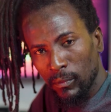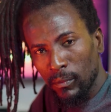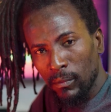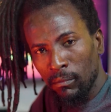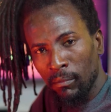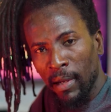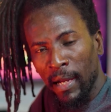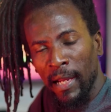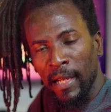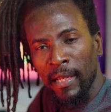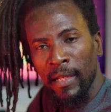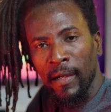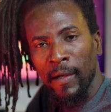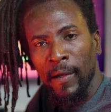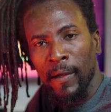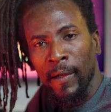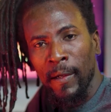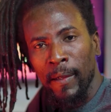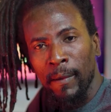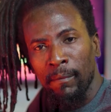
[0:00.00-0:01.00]
my
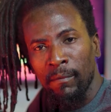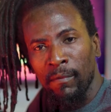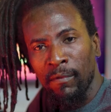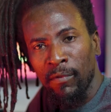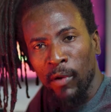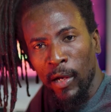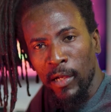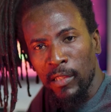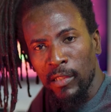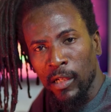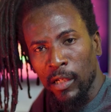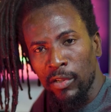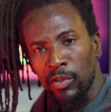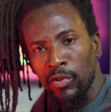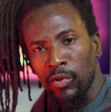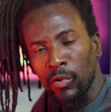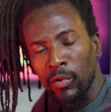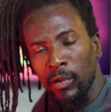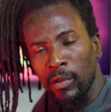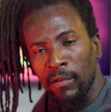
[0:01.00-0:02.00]
voice
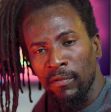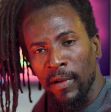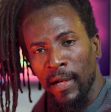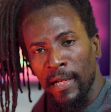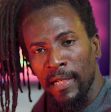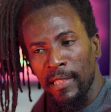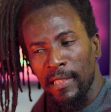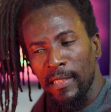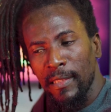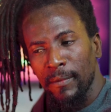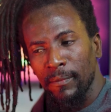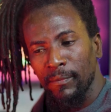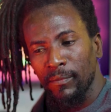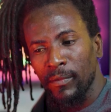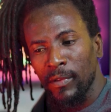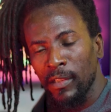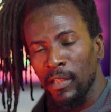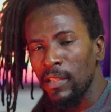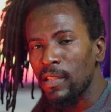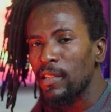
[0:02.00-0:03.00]
control device
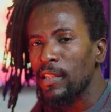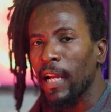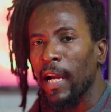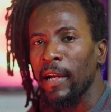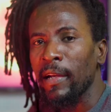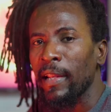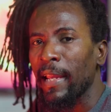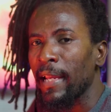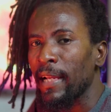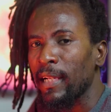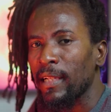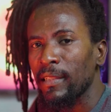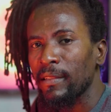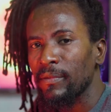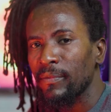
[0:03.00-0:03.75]
to start the egg.